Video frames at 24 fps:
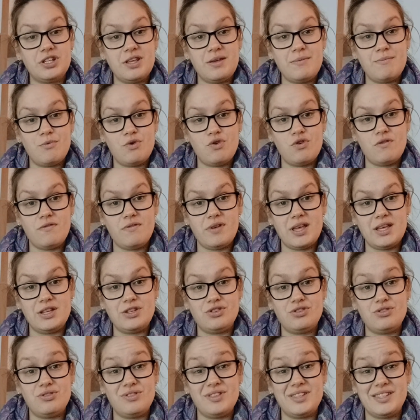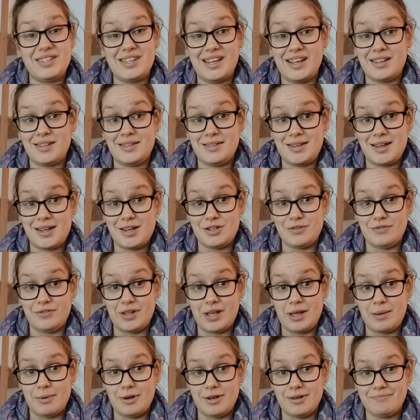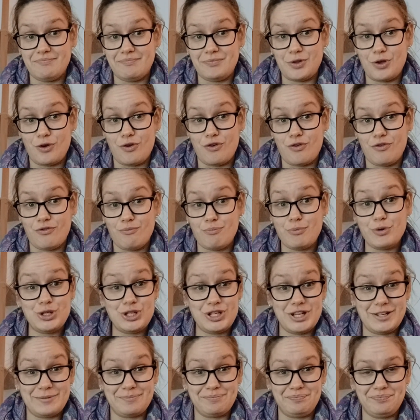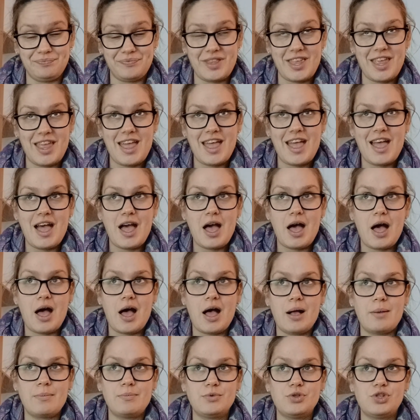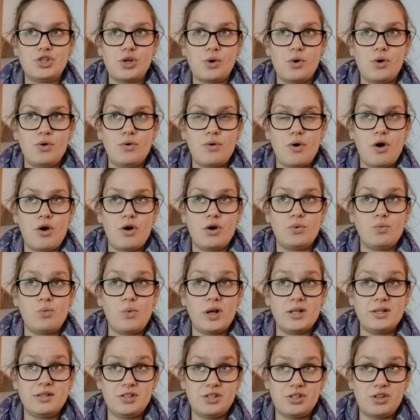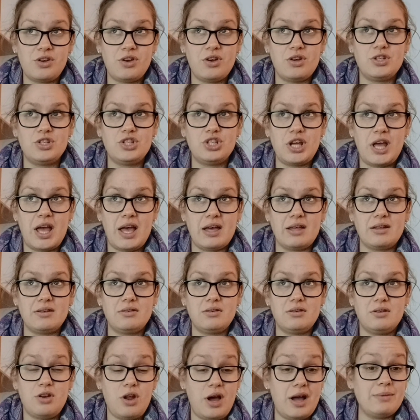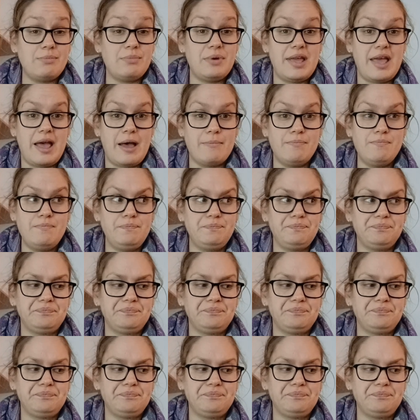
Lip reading: move into the second stage of labor, of pushing. So on one surge at 9 p.m.,